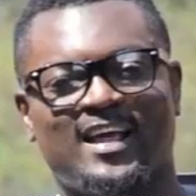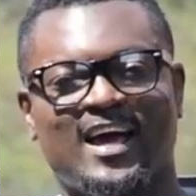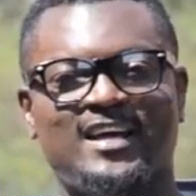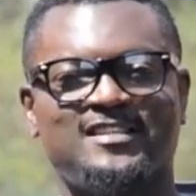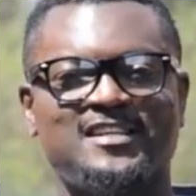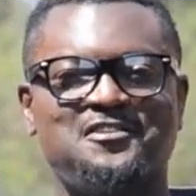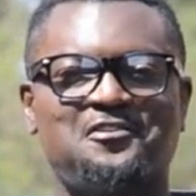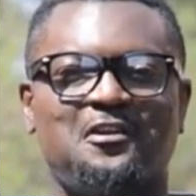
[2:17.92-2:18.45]
Guys,
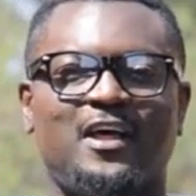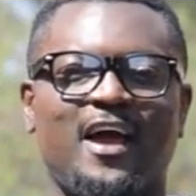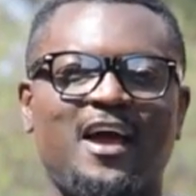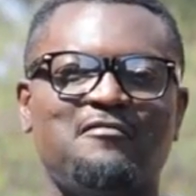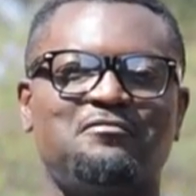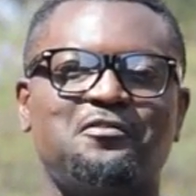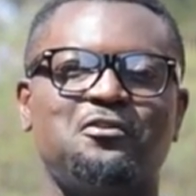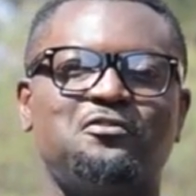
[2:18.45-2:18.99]
that's all I
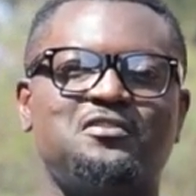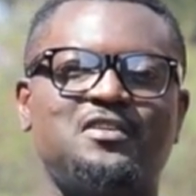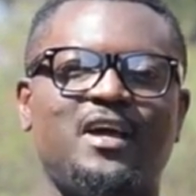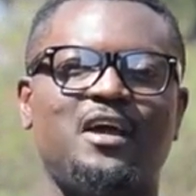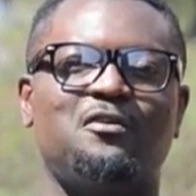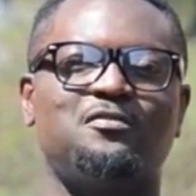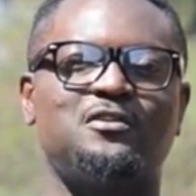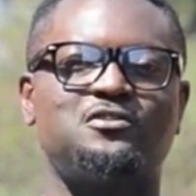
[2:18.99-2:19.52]
had for you
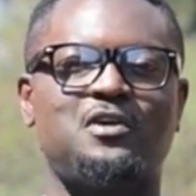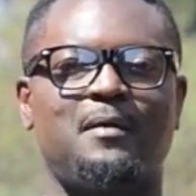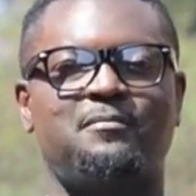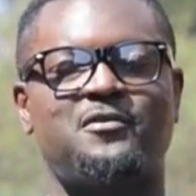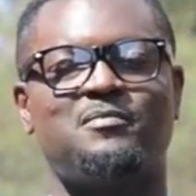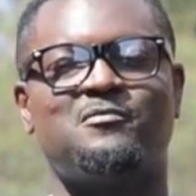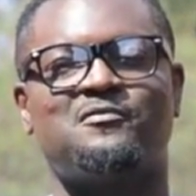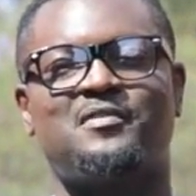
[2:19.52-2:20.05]
today on the Top
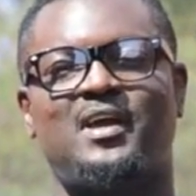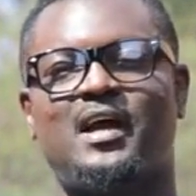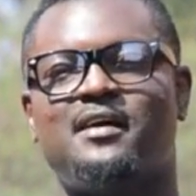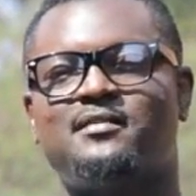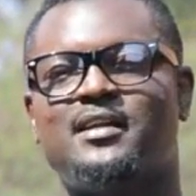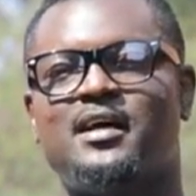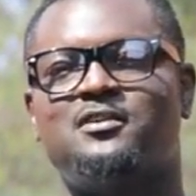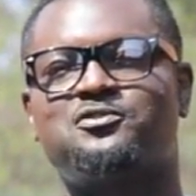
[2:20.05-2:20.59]
three Movie
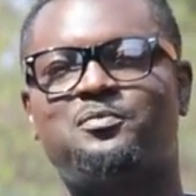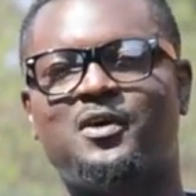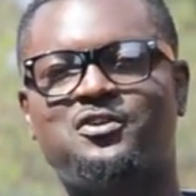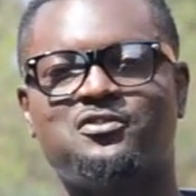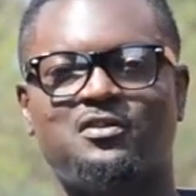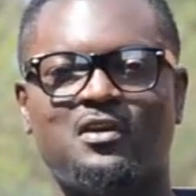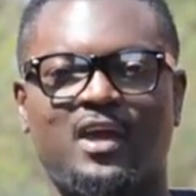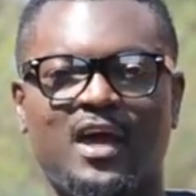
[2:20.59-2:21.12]
Countdowns. Make
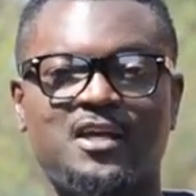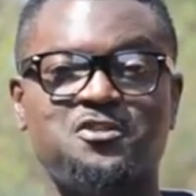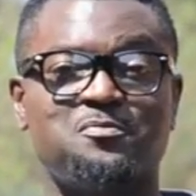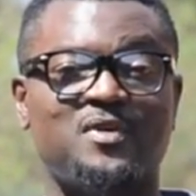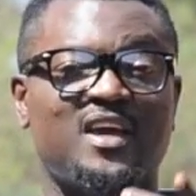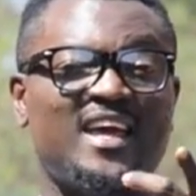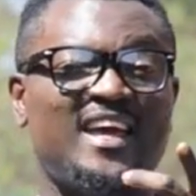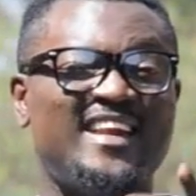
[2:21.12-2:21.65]
sure you catch
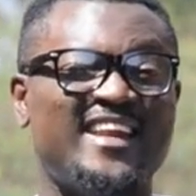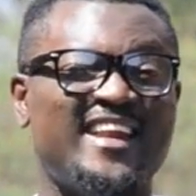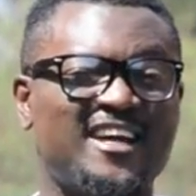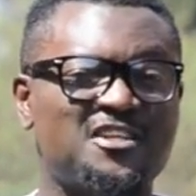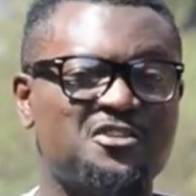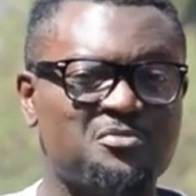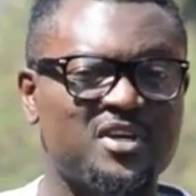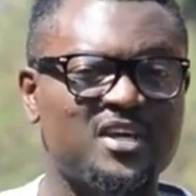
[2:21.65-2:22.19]
me again
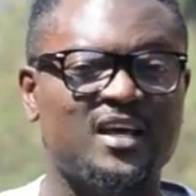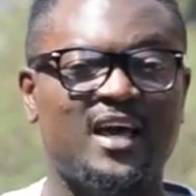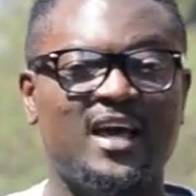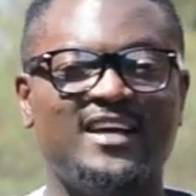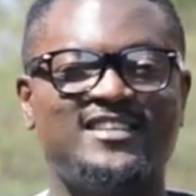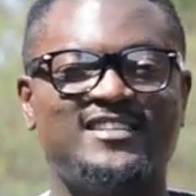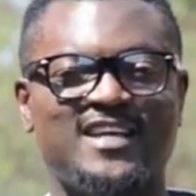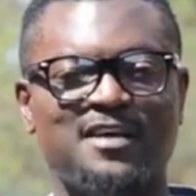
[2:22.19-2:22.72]
next week.
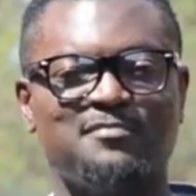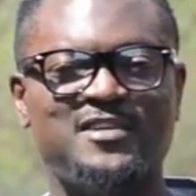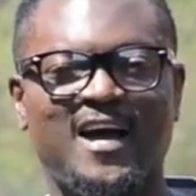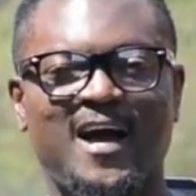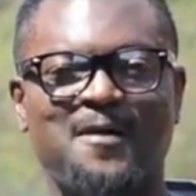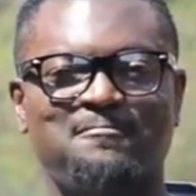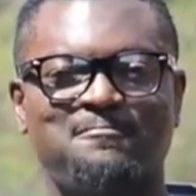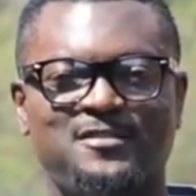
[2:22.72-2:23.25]
Same
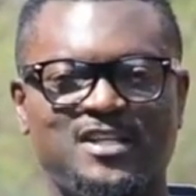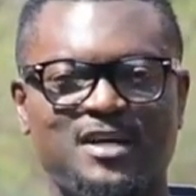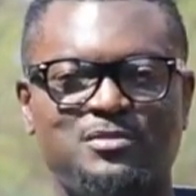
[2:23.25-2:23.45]
time, same